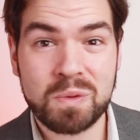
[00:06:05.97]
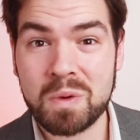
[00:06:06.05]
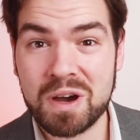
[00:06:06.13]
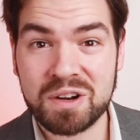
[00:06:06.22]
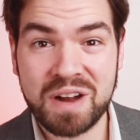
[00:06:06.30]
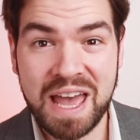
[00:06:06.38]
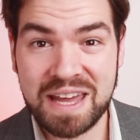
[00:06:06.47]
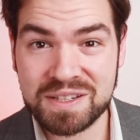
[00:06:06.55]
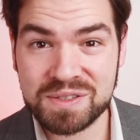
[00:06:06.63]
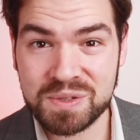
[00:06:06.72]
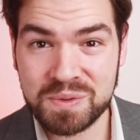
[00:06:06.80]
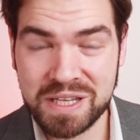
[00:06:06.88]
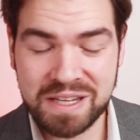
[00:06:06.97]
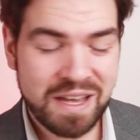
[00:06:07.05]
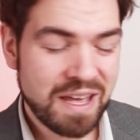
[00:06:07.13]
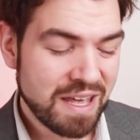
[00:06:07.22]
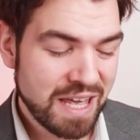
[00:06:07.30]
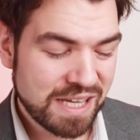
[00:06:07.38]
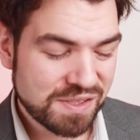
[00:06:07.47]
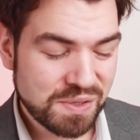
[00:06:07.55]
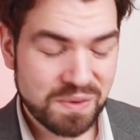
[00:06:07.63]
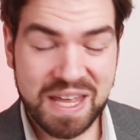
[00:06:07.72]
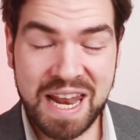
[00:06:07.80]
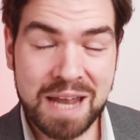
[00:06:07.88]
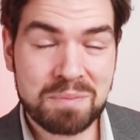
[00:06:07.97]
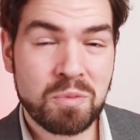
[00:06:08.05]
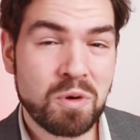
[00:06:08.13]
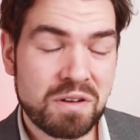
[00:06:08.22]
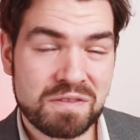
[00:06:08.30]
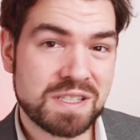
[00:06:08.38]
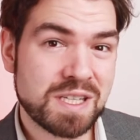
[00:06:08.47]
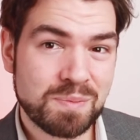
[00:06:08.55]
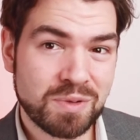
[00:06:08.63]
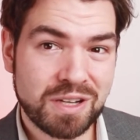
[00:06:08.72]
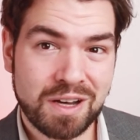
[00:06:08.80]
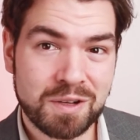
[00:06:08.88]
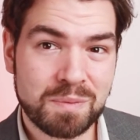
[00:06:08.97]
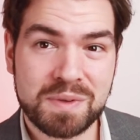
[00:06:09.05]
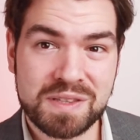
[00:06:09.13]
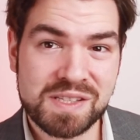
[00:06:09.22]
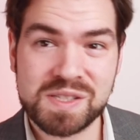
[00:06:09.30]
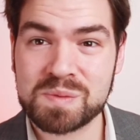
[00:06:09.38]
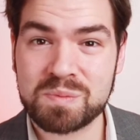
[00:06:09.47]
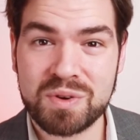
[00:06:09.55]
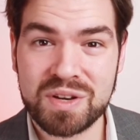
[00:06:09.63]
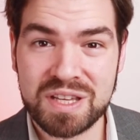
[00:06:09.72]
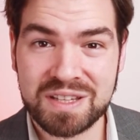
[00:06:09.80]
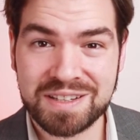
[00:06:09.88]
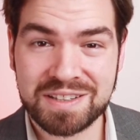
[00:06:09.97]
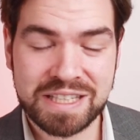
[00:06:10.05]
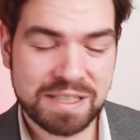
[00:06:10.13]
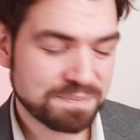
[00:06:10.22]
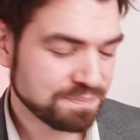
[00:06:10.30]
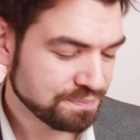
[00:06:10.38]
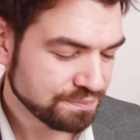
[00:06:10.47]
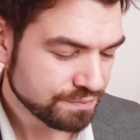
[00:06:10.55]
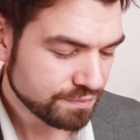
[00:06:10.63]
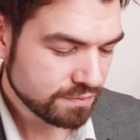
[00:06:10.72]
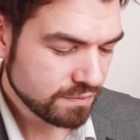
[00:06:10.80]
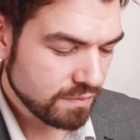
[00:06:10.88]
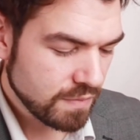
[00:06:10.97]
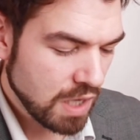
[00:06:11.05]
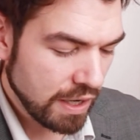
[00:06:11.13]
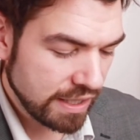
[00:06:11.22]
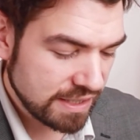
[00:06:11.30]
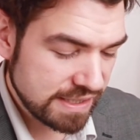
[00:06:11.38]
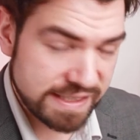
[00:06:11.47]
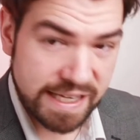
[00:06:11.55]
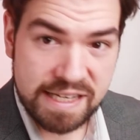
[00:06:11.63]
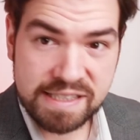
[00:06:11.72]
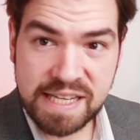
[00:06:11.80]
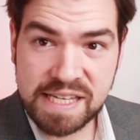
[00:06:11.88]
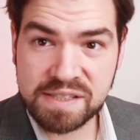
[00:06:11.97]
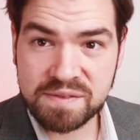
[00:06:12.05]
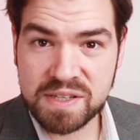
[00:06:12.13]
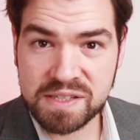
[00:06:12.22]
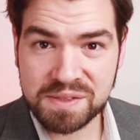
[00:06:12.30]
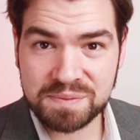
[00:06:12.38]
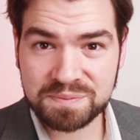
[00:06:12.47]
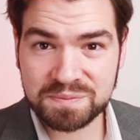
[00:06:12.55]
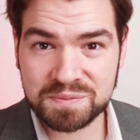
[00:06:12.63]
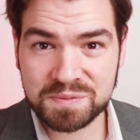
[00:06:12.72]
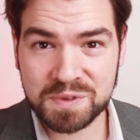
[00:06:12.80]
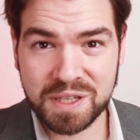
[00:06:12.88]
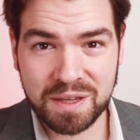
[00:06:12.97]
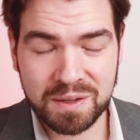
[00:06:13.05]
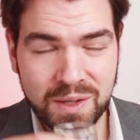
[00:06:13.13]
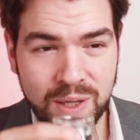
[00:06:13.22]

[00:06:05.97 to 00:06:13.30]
water added to it, and so that had more of a deeper color. But this is pretty clean. All right, let's get a taste of this. Okay.